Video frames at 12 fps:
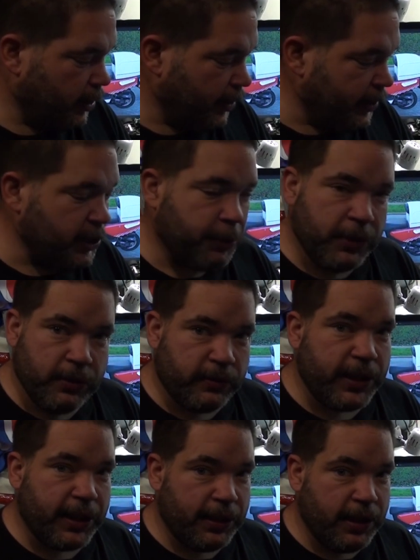And as we
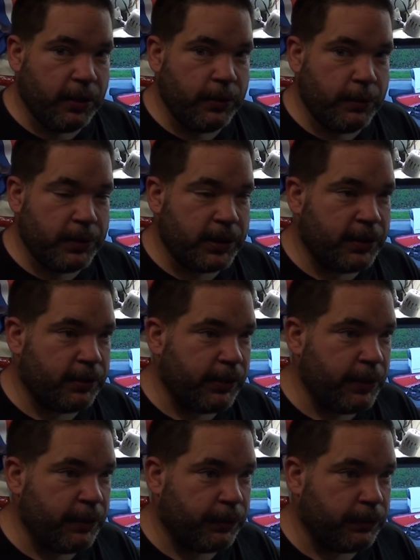already know, with the
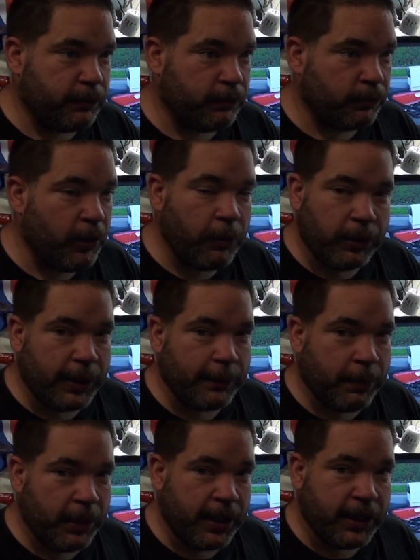threat of
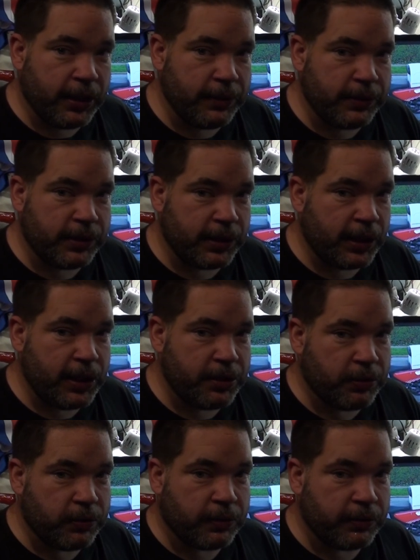rolling blackouts, that the
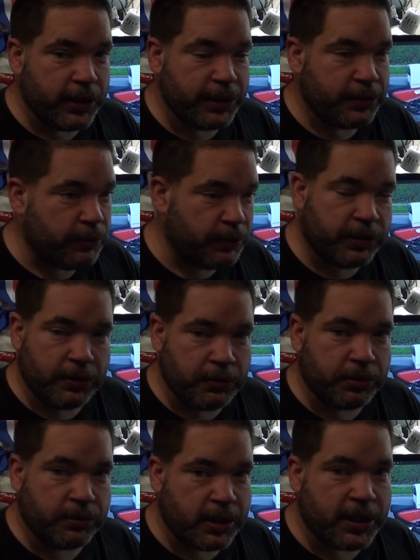electrical grid is also
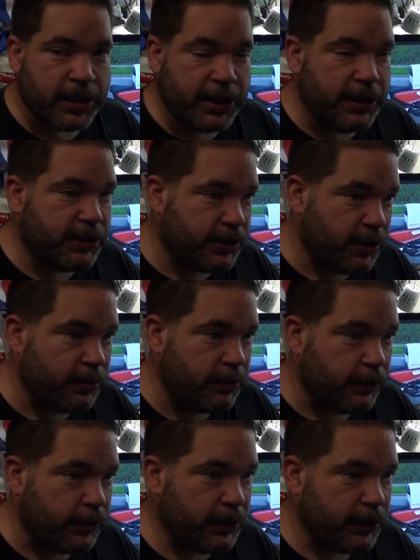struggling, so